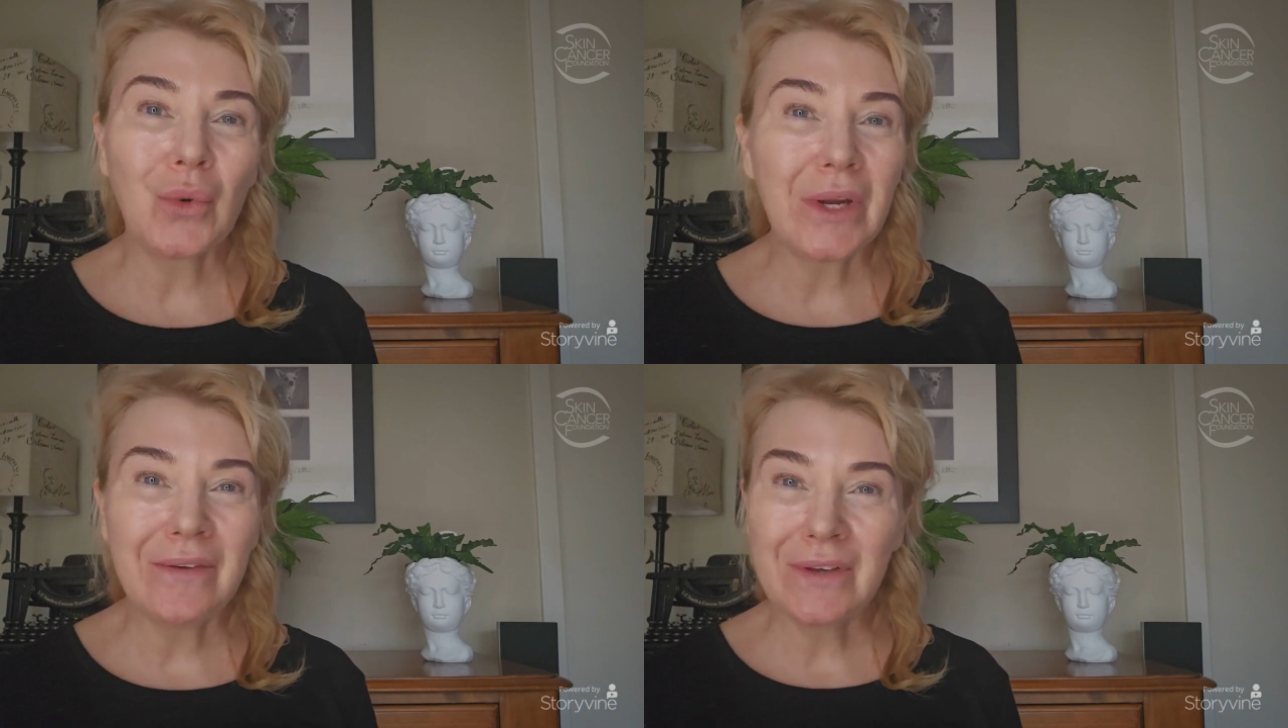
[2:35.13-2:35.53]

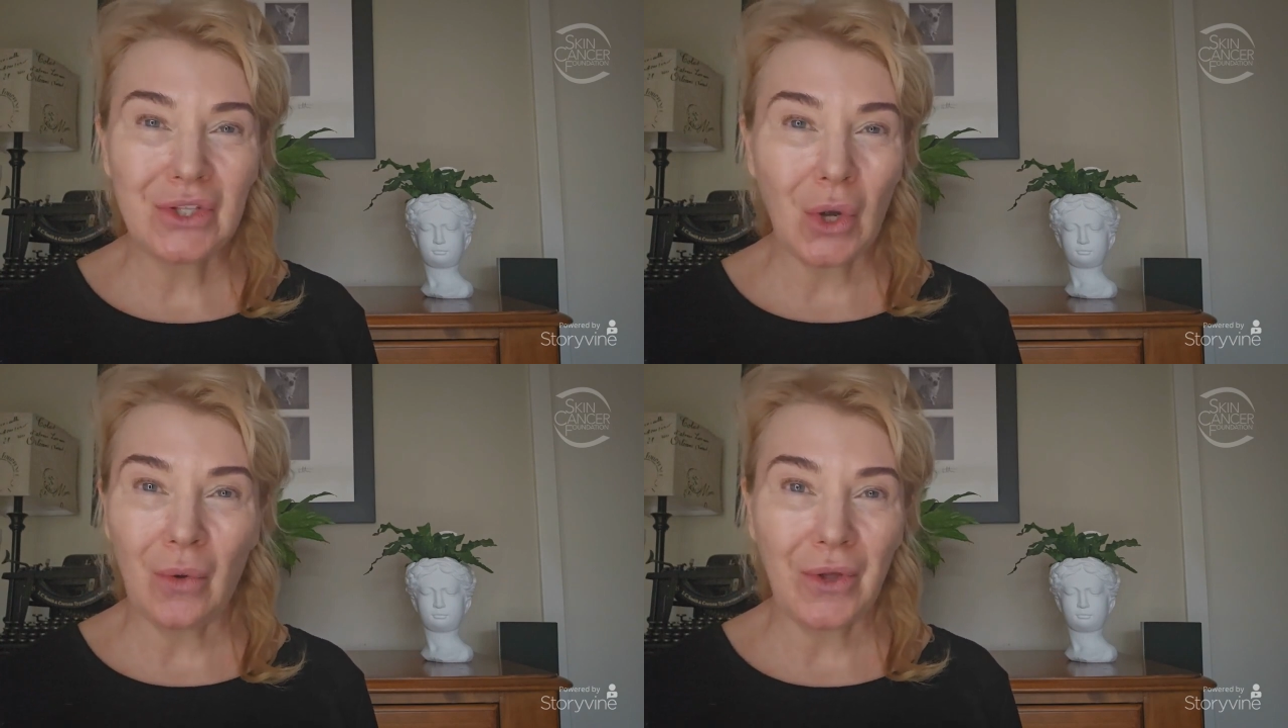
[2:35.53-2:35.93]
don't
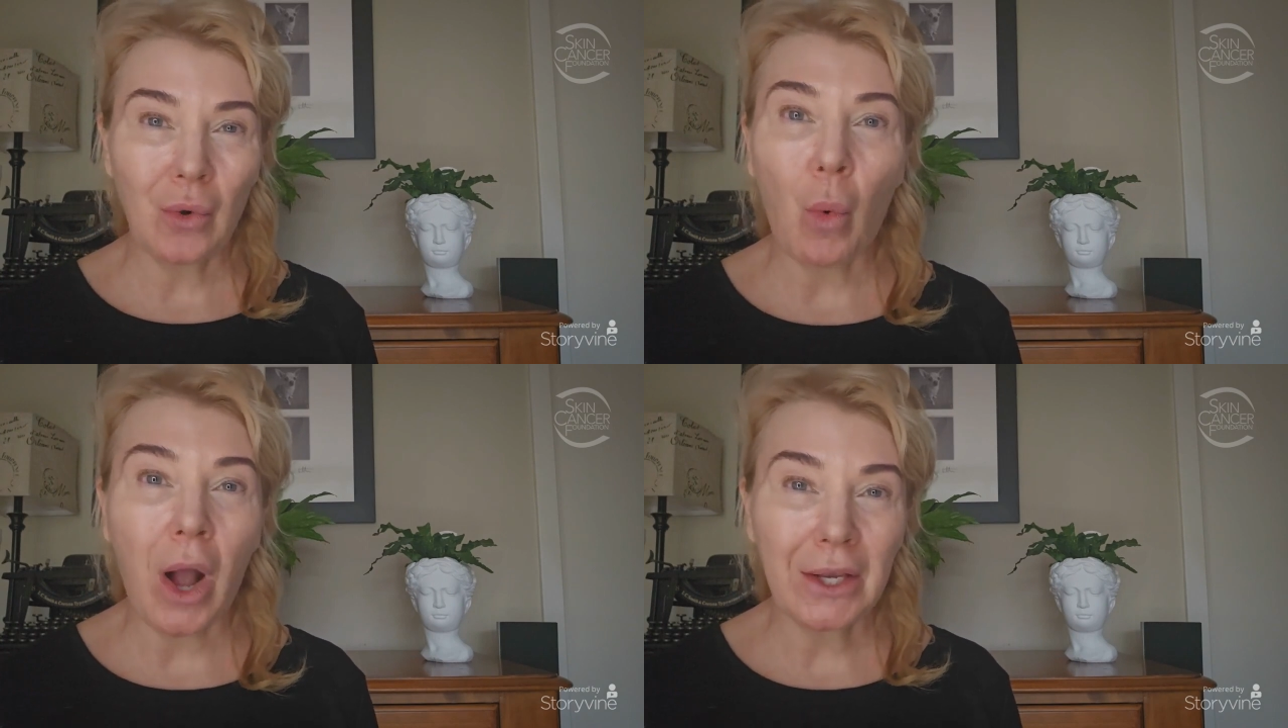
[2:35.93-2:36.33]
even know
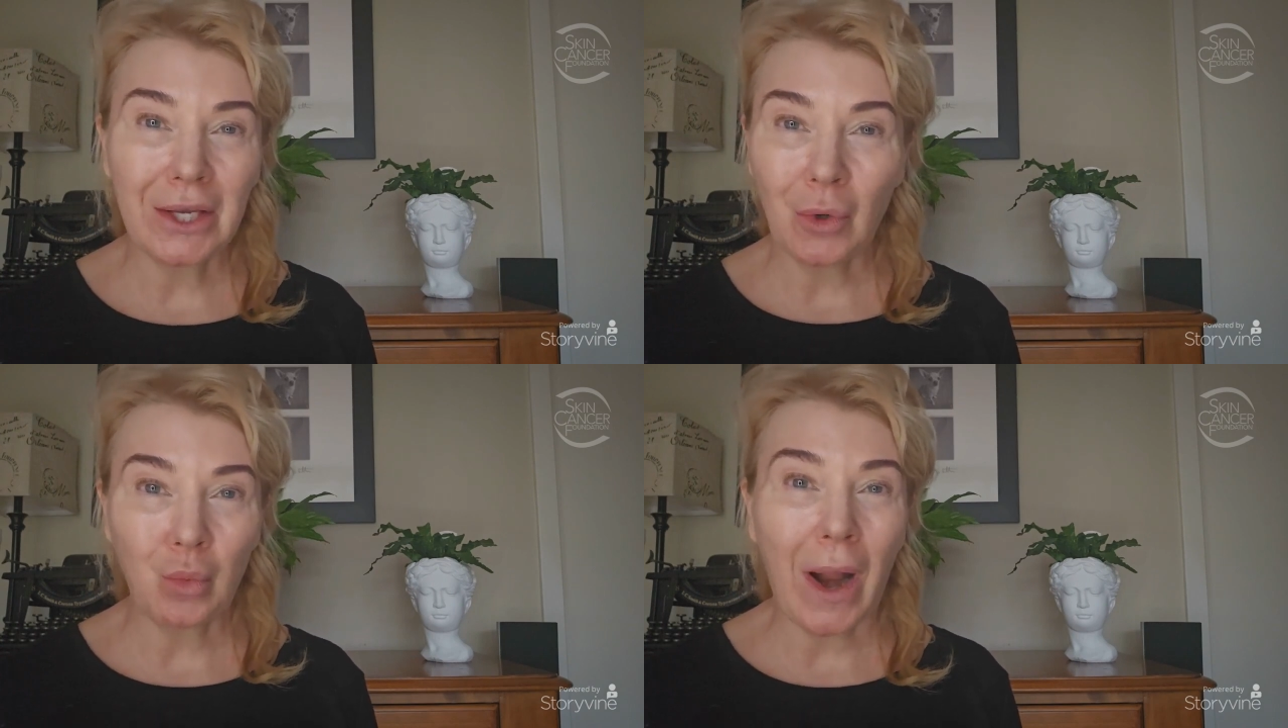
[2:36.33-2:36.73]
they're
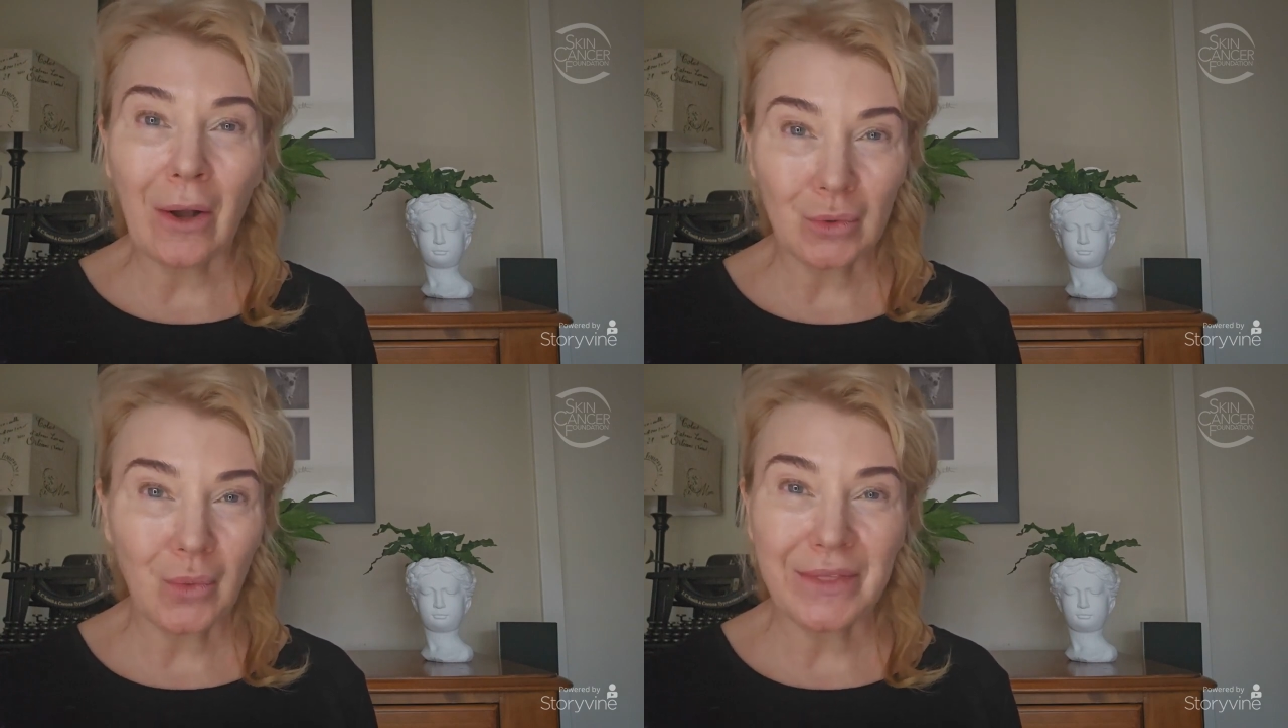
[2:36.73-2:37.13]
walking
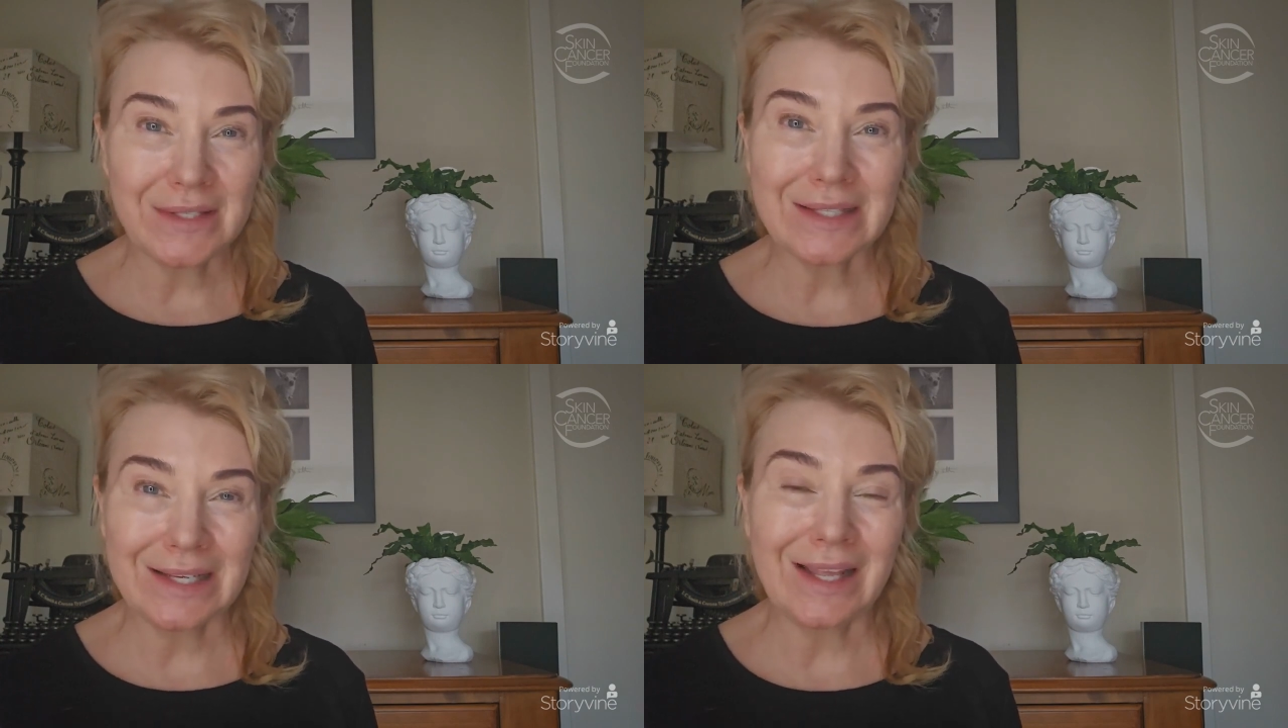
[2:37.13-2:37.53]
around
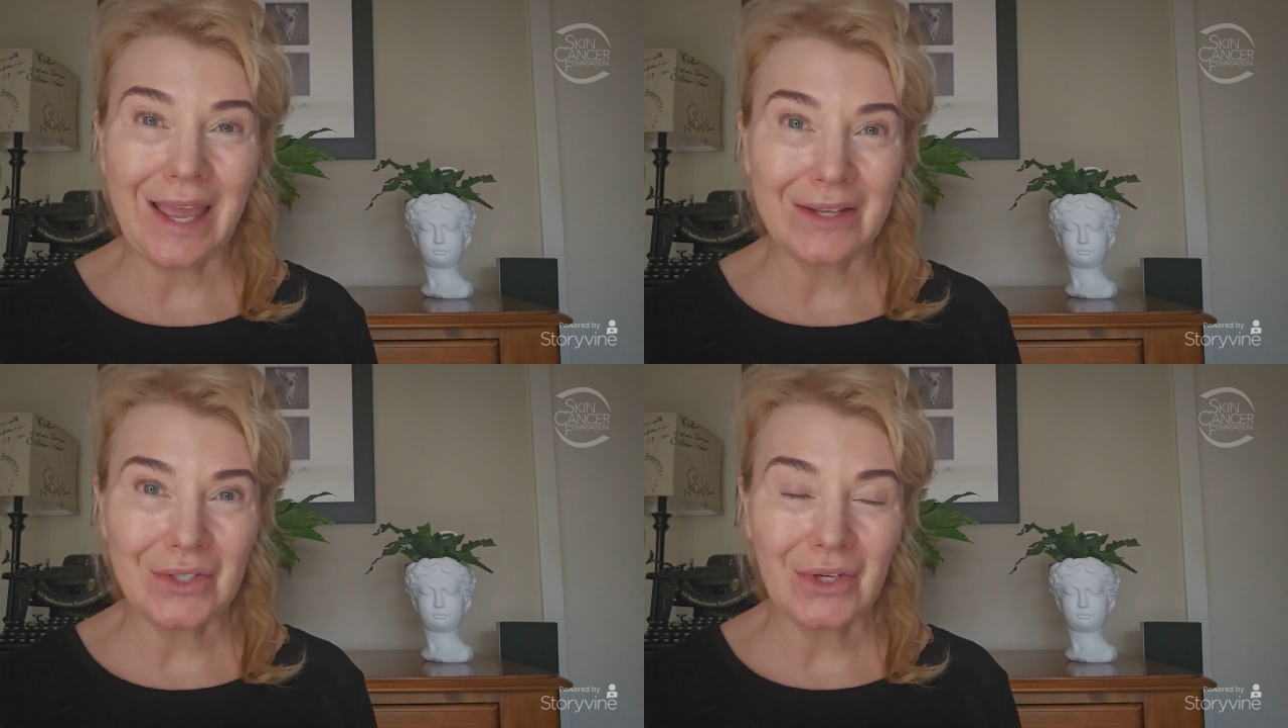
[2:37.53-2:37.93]
with a skin
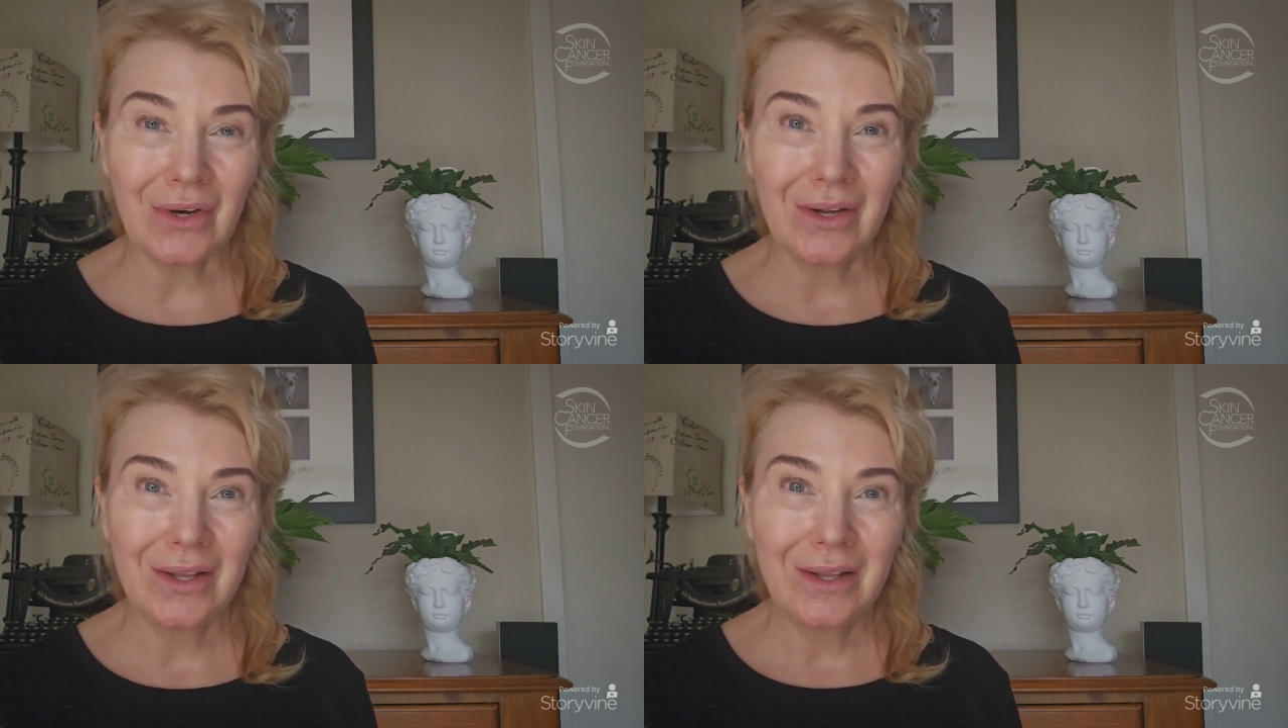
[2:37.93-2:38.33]

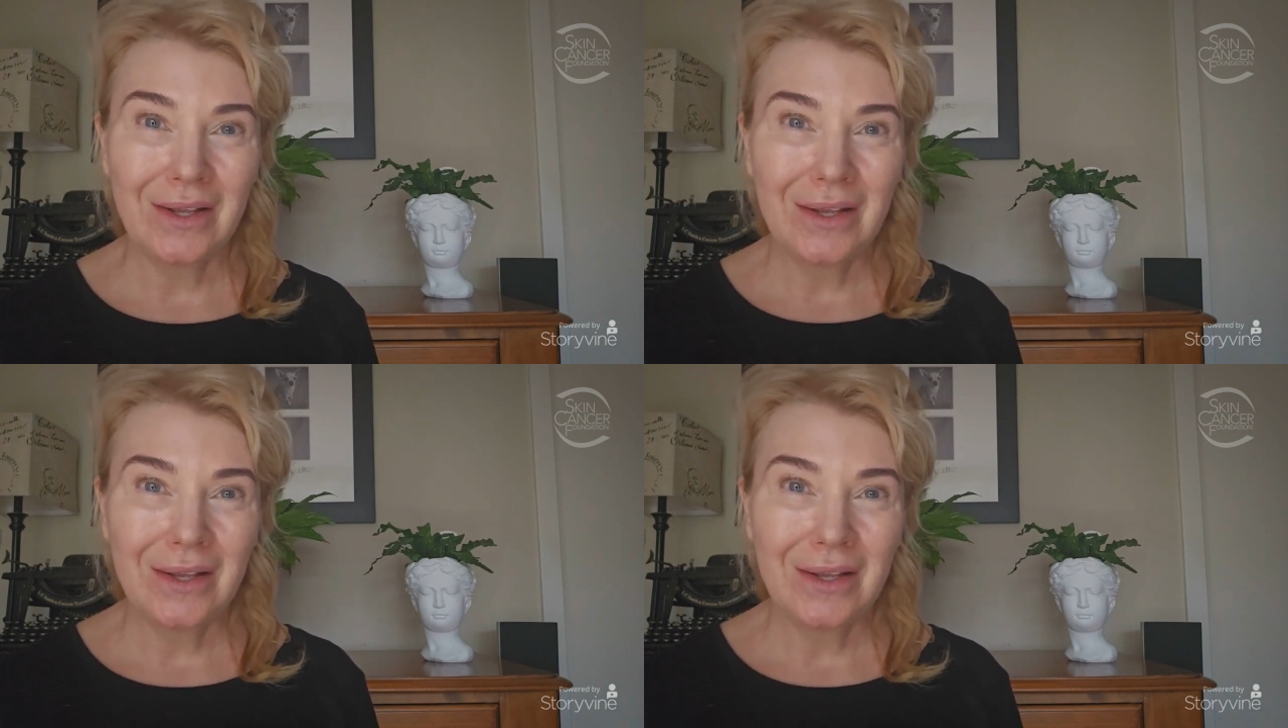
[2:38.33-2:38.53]
cancer.